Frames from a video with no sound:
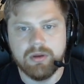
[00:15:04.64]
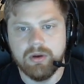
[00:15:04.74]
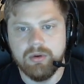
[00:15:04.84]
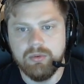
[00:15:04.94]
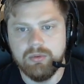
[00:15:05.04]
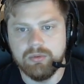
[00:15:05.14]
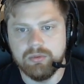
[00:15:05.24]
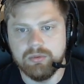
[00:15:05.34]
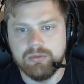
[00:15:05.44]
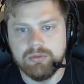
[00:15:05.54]

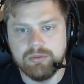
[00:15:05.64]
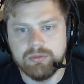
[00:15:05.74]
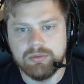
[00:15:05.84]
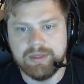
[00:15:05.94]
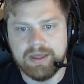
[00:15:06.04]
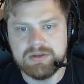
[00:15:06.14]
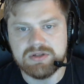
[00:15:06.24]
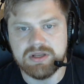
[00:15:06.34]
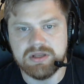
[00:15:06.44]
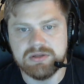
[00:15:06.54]
Oh, that
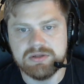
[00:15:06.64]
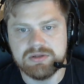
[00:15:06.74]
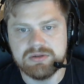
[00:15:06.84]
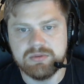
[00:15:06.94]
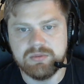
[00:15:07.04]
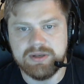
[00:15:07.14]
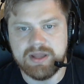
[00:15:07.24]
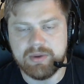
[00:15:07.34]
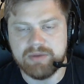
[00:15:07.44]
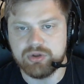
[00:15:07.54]
changed. We
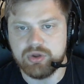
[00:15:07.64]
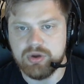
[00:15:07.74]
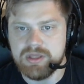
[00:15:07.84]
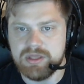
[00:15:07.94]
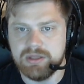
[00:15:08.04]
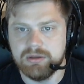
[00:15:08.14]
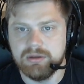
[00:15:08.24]
now have a cookie.